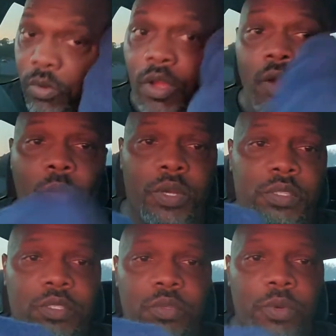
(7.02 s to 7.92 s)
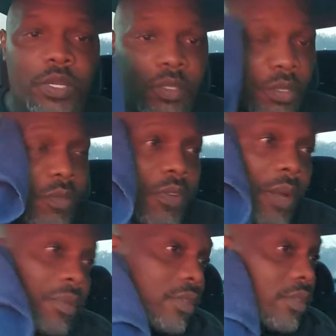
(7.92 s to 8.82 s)
What it do, what it do,
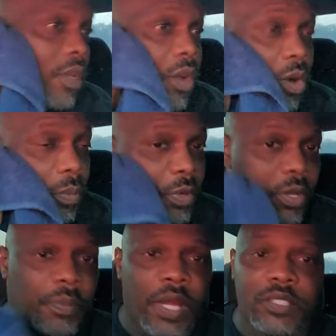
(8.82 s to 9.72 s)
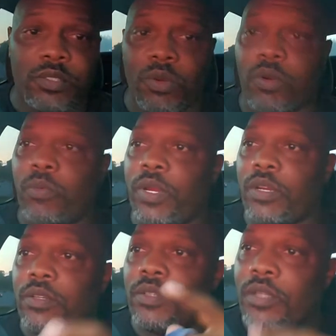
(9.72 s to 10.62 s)
family? Hope everybody's doing
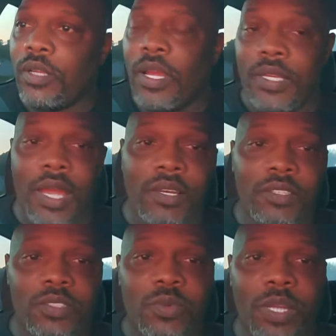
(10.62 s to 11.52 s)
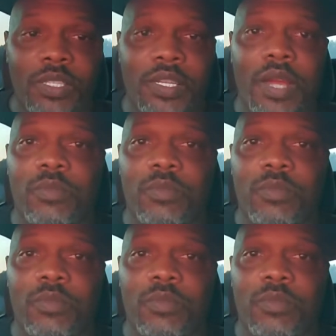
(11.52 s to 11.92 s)
well. Got a little sweaty day.